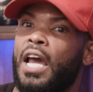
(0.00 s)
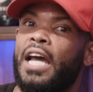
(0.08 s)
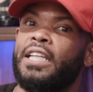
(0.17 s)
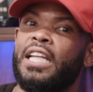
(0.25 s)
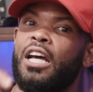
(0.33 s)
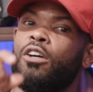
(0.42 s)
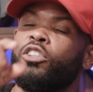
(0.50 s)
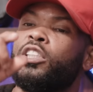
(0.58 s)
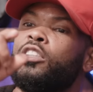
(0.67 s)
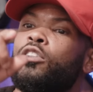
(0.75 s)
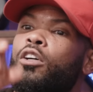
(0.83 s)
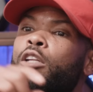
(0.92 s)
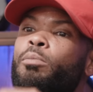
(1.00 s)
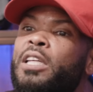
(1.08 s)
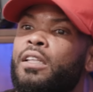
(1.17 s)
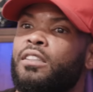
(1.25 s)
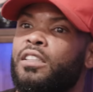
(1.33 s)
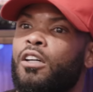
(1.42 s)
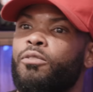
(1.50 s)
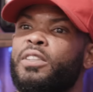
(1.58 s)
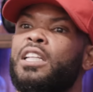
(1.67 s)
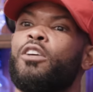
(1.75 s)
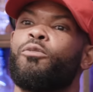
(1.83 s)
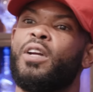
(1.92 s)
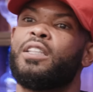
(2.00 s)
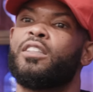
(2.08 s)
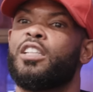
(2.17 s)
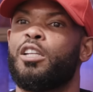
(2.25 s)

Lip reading: And now she's not going to be herself. Then her friends